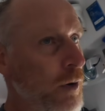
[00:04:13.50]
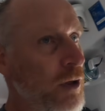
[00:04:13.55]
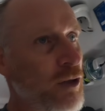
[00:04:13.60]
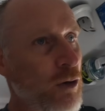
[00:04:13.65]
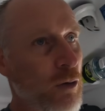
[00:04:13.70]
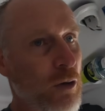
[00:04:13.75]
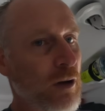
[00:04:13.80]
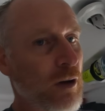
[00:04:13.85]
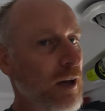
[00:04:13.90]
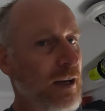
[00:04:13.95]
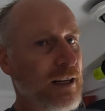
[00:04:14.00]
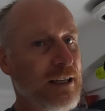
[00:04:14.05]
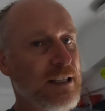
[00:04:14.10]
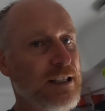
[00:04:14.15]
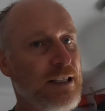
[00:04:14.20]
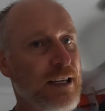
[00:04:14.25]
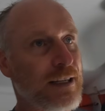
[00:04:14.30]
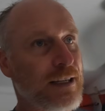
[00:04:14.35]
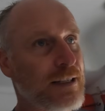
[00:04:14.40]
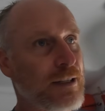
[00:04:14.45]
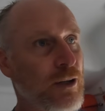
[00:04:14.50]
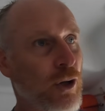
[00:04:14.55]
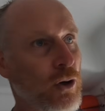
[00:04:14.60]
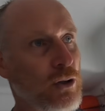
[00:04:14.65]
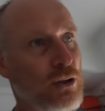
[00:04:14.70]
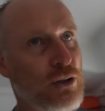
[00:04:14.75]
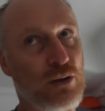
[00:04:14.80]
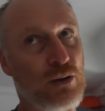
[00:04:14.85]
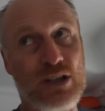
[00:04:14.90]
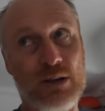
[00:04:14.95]
only doing like 6
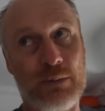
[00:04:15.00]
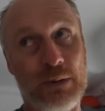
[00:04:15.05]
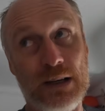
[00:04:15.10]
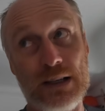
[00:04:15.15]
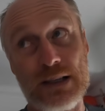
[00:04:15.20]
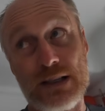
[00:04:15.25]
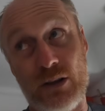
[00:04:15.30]
knots or something,